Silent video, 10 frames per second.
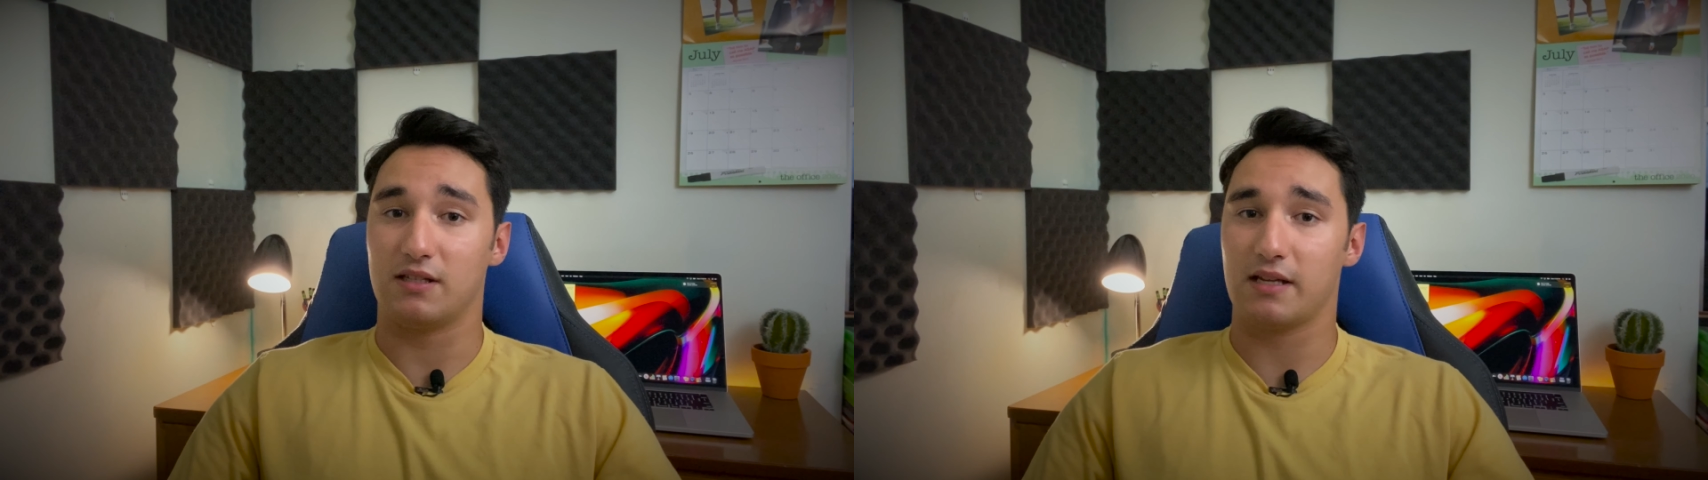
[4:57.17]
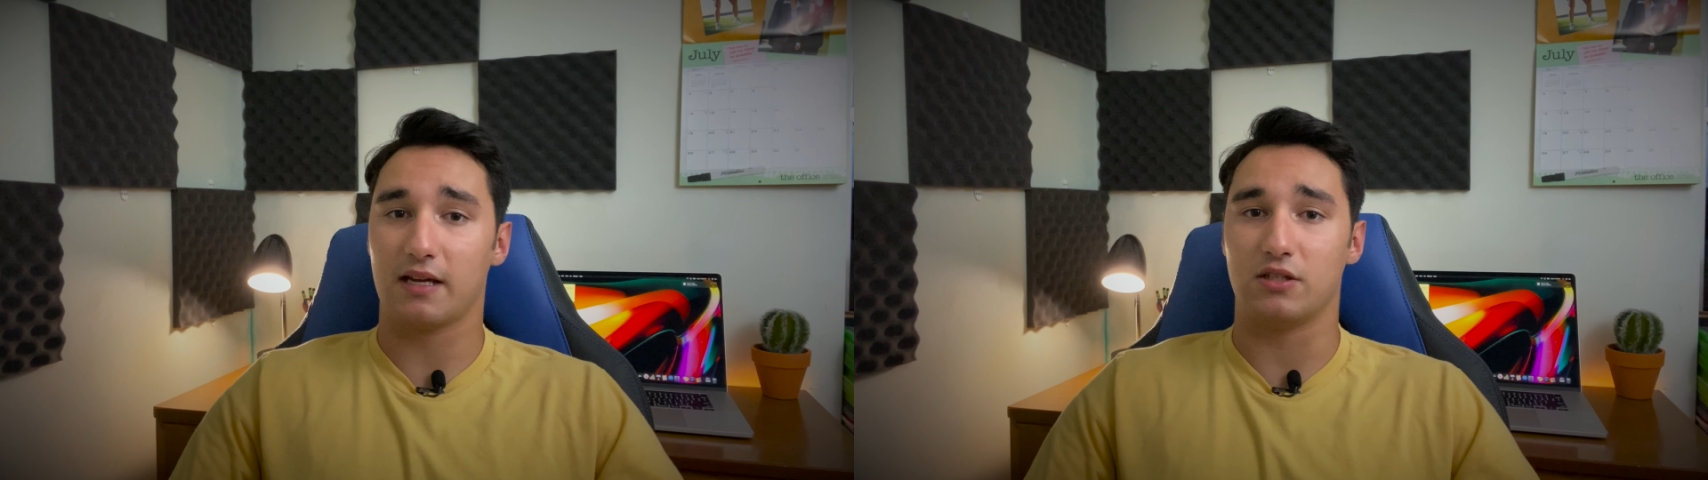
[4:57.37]

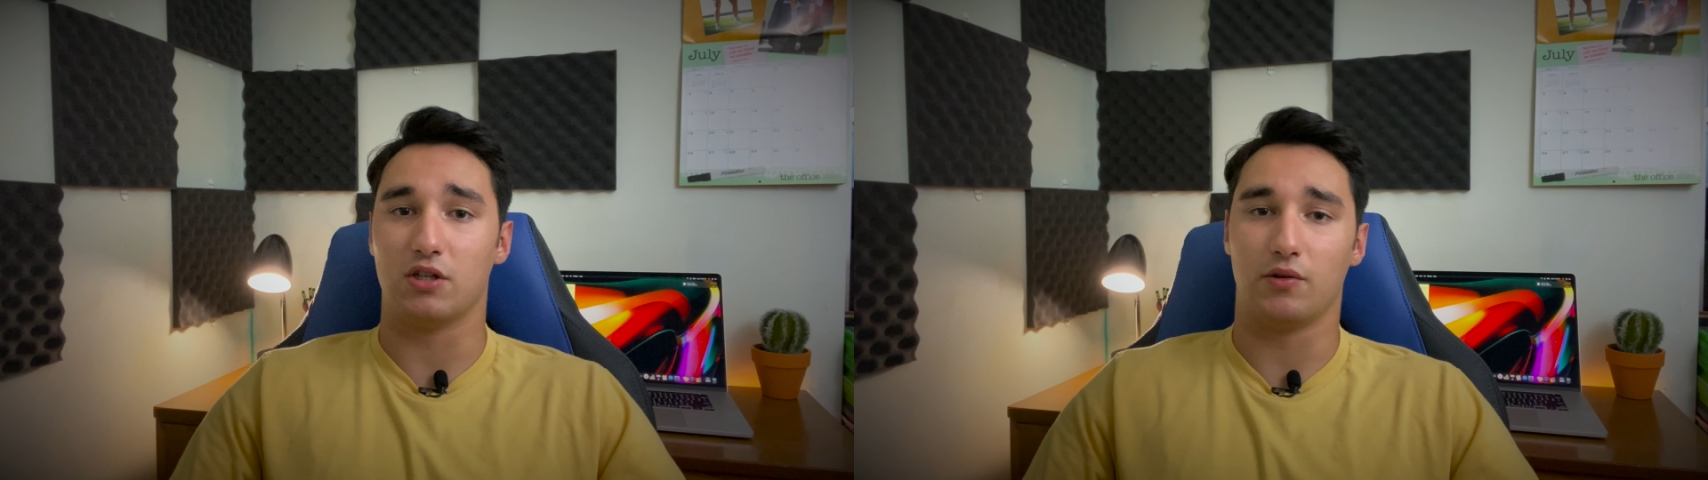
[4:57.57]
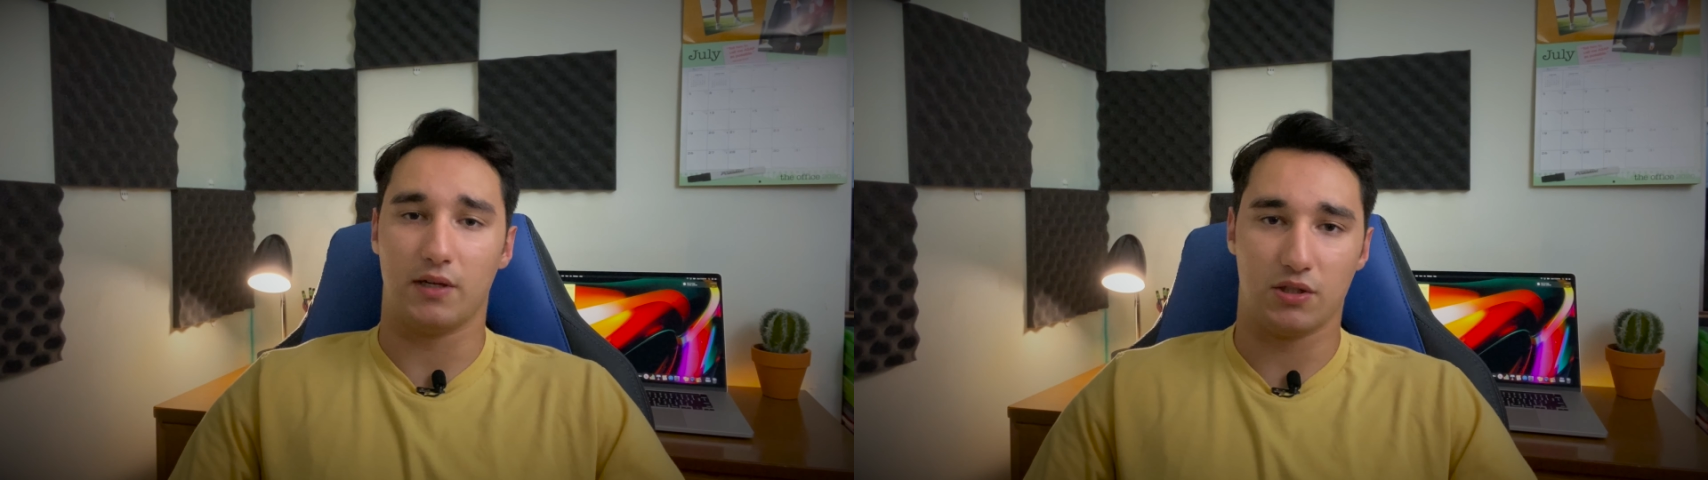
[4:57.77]
second
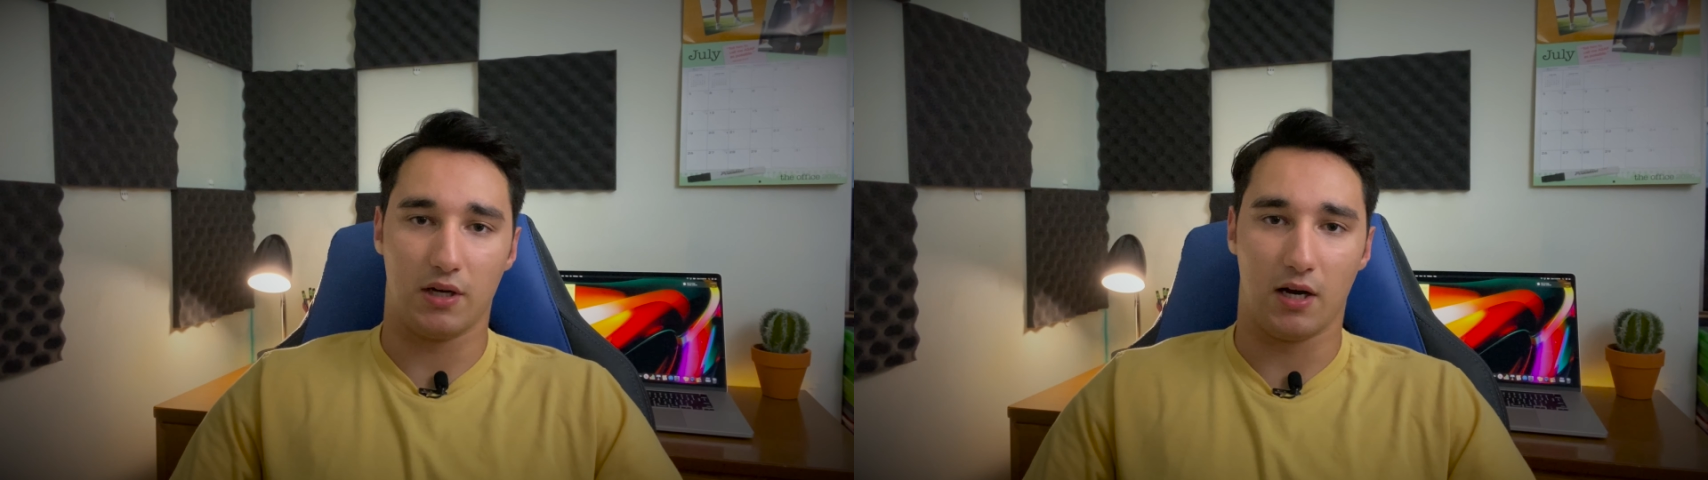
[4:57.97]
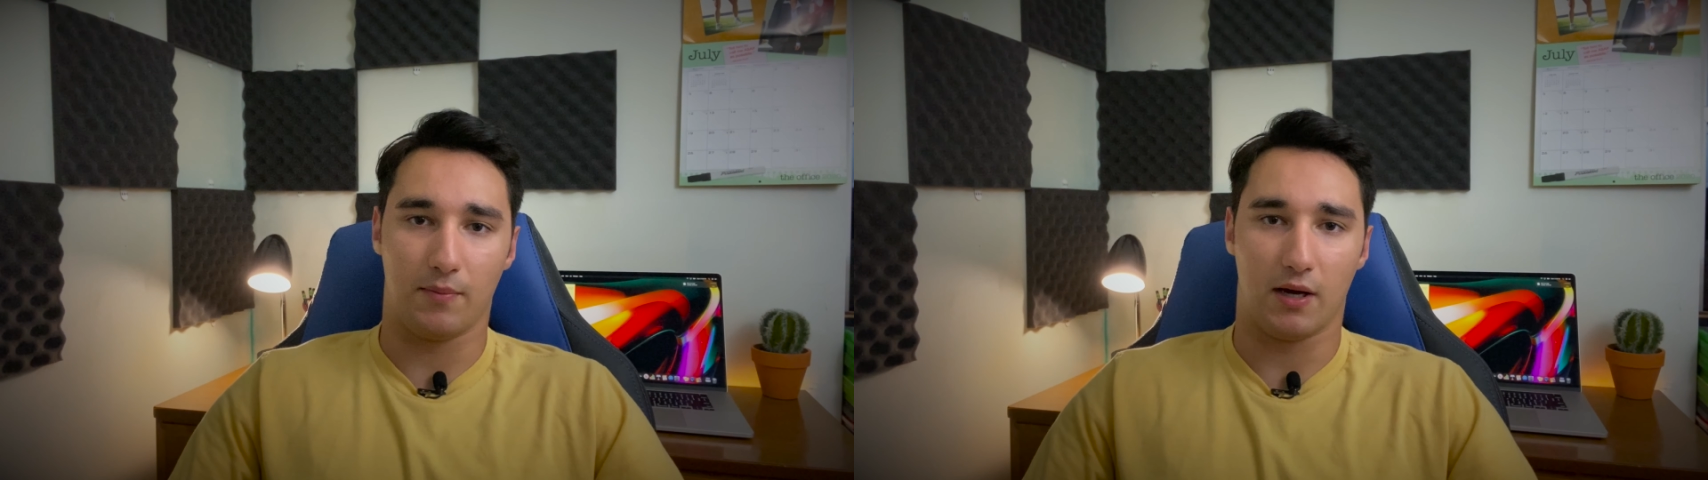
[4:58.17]
generation
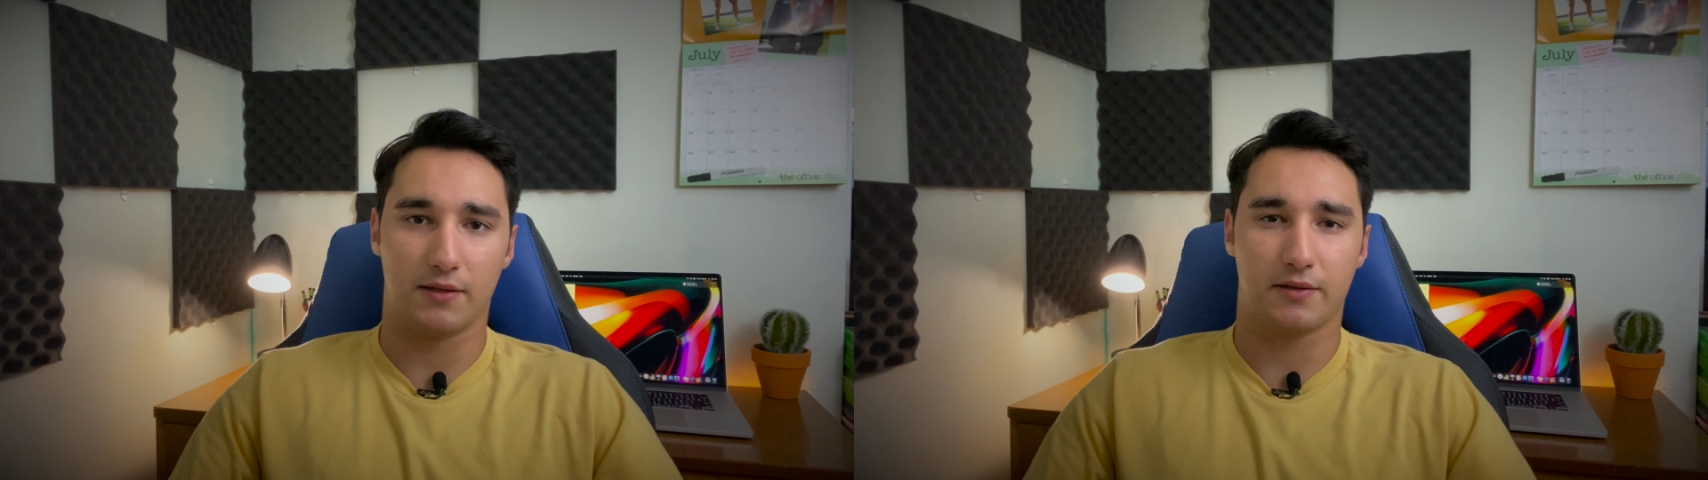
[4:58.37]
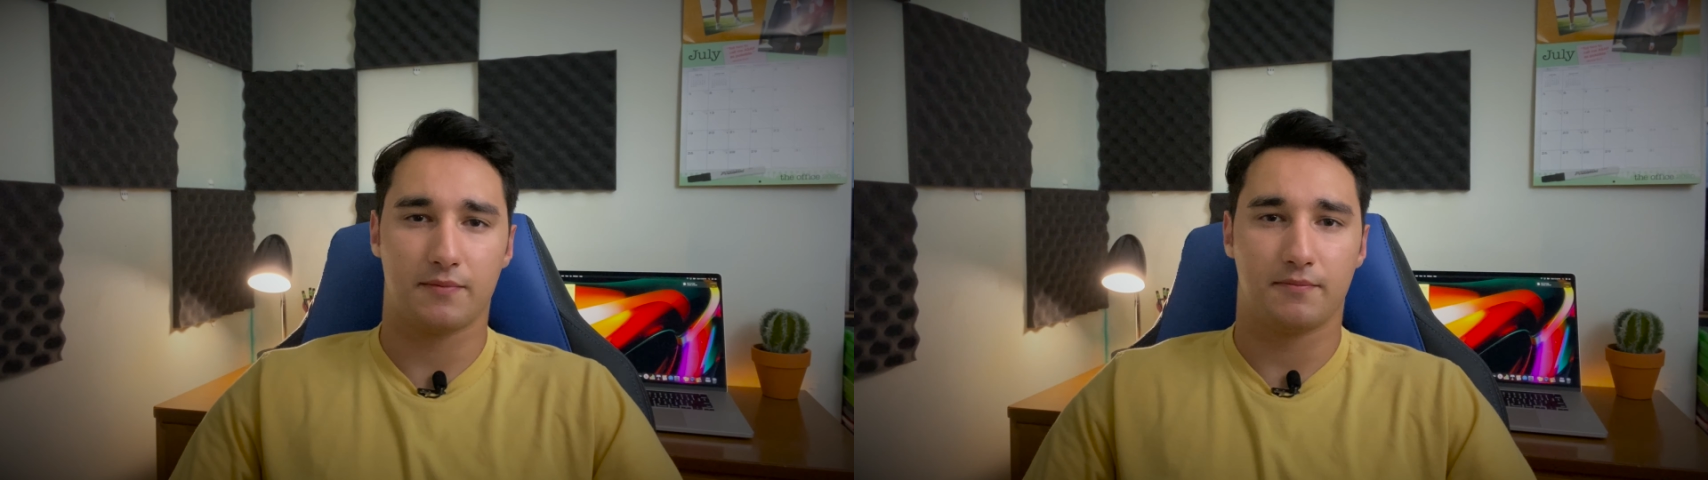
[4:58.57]
AirPods.